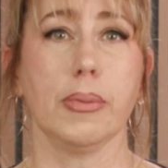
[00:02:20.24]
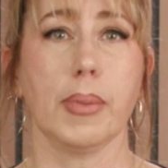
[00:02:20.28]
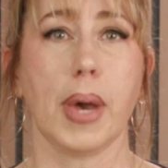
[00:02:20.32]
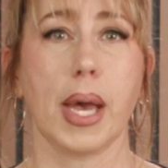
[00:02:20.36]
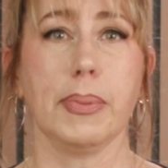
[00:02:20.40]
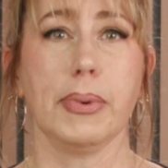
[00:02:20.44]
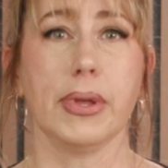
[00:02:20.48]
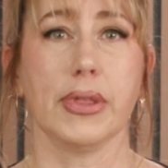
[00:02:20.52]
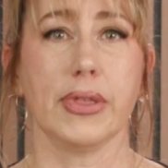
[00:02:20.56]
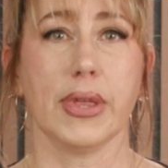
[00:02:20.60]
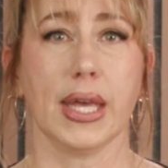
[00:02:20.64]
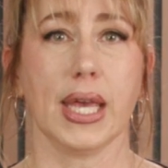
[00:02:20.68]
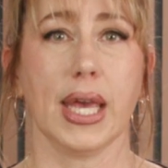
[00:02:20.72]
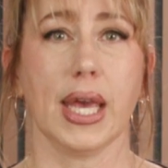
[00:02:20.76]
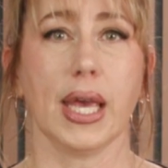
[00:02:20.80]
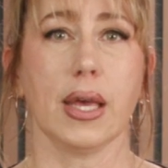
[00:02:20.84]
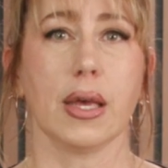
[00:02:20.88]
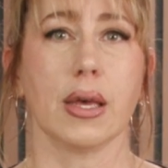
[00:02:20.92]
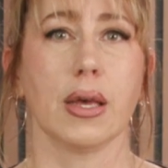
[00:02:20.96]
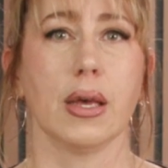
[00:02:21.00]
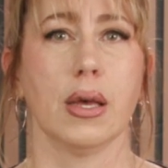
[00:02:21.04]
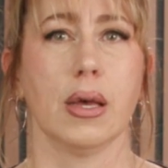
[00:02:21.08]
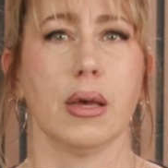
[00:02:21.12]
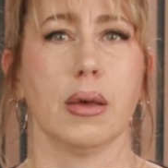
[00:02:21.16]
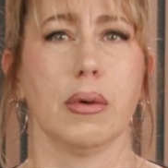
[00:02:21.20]
you might be
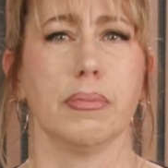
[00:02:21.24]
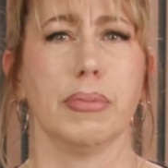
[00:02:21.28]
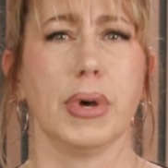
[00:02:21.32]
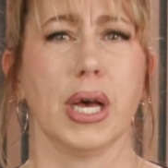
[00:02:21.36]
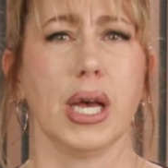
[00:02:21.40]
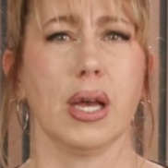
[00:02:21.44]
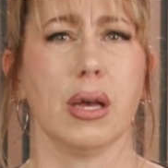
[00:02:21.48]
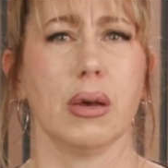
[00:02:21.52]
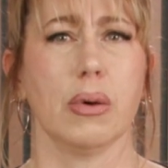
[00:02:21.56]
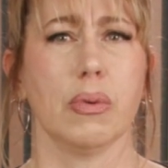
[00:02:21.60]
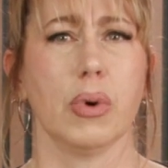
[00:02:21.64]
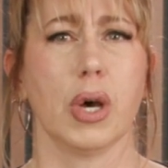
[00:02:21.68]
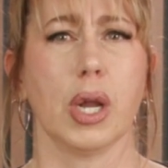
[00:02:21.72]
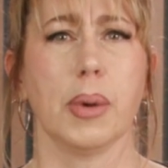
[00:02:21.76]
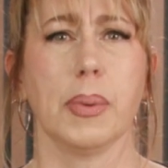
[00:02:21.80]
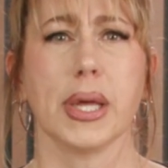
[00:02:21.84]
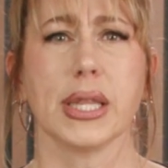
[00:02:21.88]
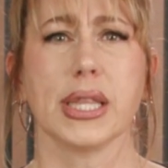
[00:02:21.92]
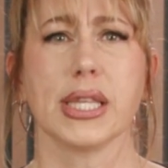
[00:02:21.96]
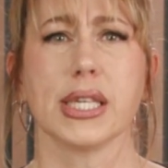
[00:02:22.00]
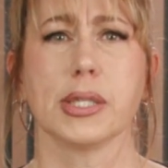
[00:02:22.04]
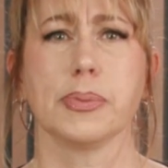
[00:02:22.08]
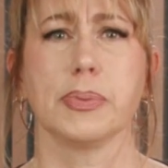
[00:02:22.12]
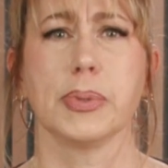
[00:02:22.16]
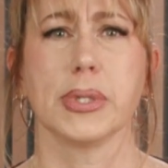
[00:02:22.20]
thinking, but what
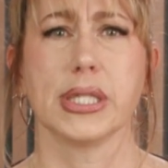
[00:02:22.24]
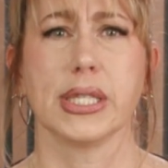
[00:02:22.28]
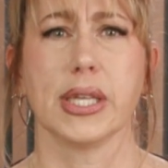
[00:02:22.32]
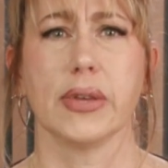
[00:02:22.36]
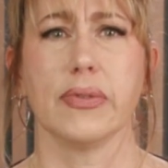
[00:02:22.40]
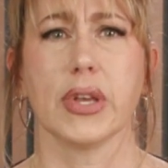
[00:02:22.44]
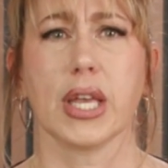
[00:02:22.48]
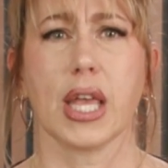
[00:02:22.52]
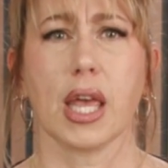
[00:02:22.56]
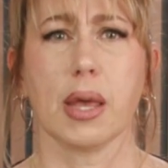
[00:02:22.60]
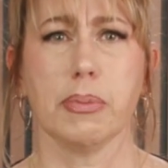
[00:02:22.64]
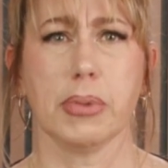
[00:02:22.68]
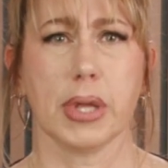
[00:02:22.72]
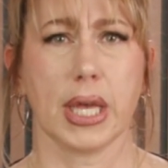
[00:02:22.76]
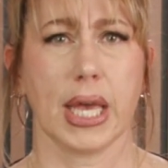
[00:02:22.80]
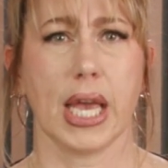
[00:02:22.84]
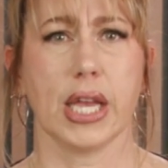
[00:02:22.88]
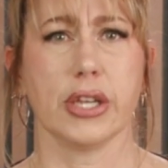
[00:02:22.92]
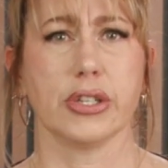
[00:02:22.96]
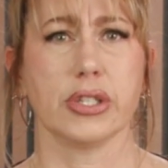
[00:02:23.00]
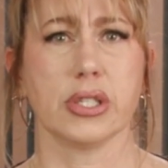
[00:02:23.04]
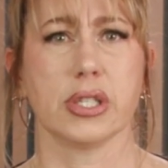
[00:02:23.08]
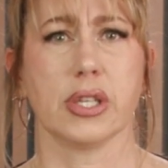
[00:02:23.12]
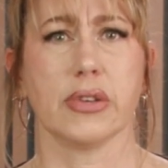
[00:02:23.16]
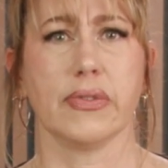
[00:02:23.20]
about the specific
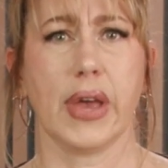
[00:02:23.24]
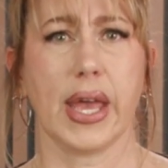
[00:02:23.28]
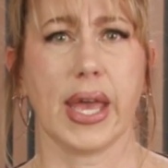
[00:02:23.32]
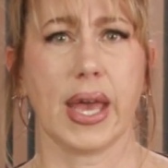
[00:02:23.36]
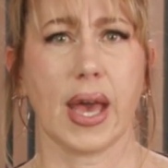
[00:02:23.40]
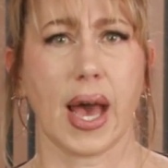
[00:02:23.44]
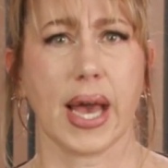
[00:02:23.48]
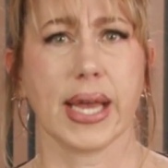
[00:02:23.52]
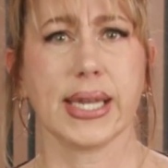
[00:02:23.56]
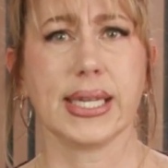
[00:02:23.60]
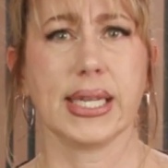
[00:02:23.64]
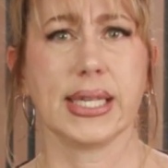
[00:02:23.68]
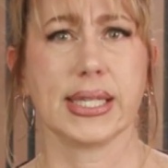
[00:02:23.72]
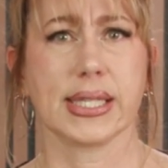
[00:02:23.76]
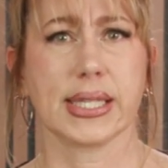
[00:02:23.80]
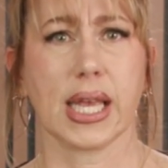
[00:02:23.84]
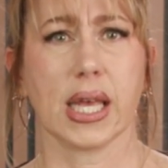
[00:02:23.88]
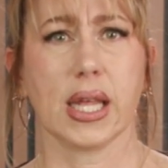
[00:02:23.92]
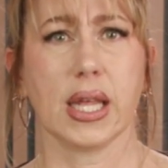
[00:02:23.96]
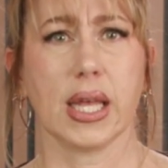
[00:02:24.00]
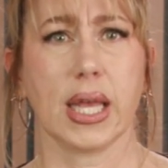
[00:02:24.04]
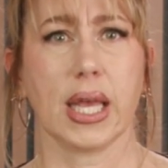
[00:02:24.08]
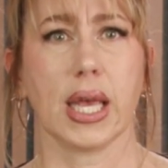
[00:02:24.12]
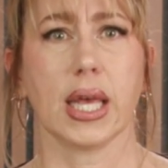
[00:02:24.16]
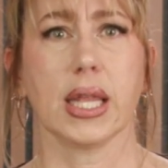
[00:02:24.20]
implications of AI
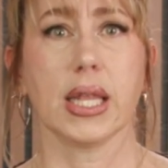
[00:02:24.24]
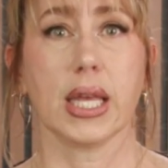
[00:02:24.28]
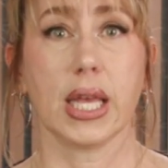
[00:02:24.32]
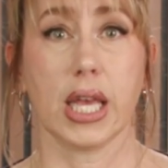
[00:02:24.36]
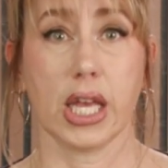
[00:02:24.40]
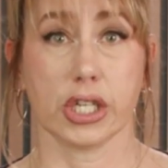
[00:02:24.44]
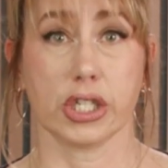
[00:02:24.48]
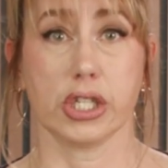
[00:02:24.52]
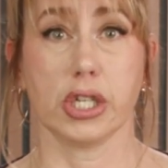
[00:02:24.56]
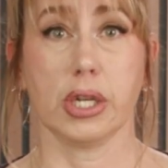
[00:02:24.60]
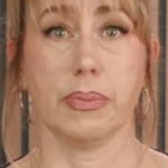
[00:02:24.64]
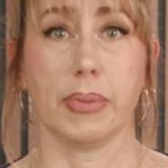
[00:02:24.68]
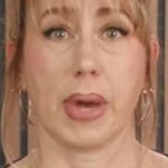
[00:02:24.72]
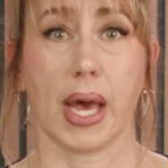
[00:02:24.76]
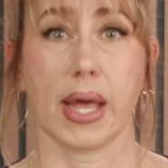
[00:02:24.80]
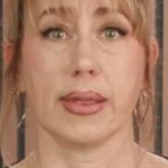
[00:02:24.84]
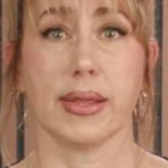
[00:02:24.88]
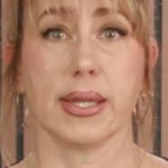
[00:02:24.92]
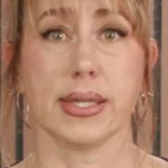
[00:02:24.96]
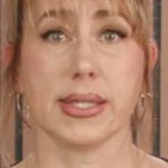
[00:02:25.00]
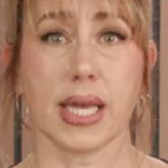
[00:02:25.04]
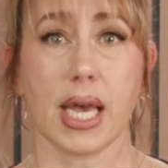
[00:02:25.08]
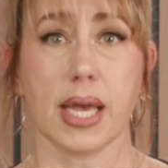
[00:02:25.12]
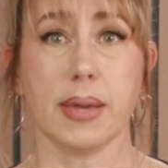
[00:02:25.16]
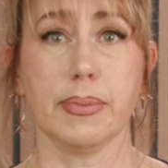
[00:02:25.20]
de-skilling in the kitchen and bath
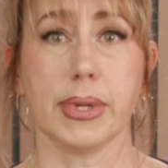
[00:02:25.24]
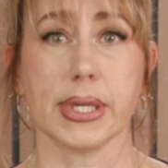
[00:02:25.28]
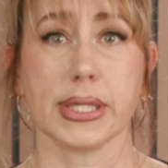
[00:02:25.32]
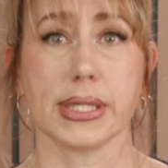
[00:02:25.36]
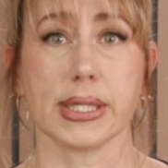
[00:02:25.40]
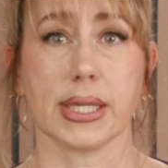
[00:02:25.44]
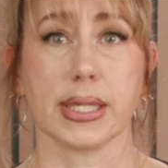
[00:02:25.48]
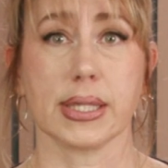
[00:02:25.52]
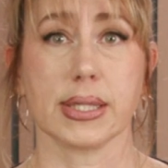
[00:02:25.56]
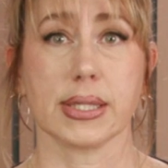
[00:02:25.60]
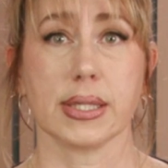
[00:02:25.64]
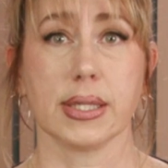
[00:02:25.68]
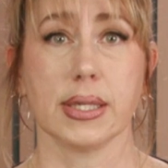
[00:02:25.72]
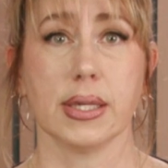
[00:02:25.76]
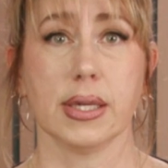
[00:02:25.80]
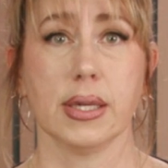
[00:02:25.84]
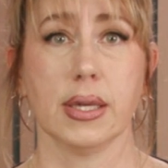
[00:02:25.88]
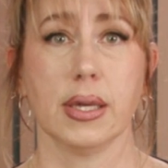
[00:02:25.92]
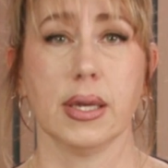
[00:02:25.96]
design business?